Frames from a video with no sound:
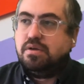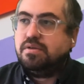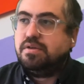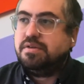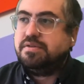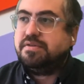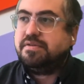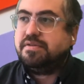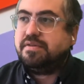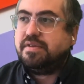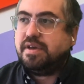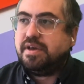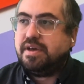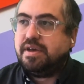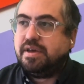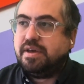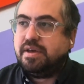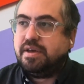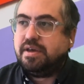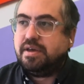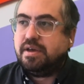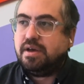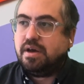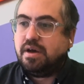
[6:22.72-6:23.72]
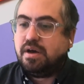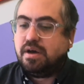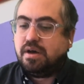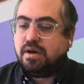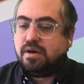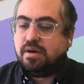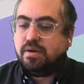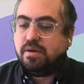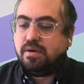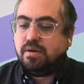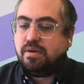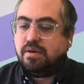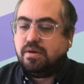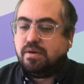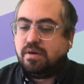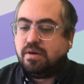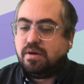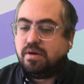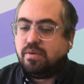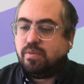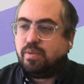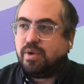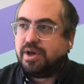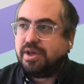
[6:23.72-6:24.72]
let's say, a
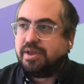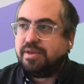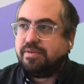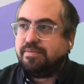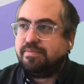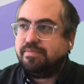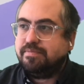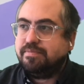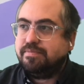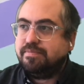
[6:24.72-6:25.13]
white.